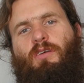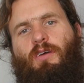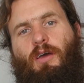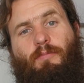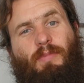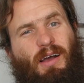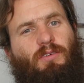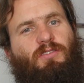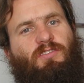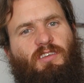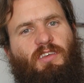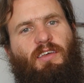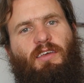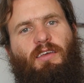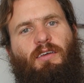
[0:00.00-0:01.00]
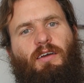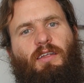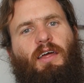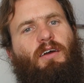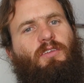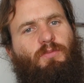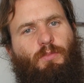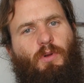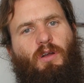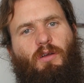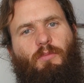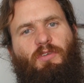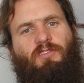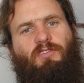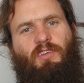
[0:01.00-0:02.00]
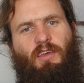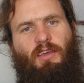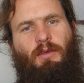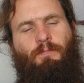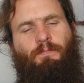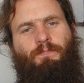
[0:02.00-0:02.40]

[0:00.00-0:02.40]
about C and how to program in C.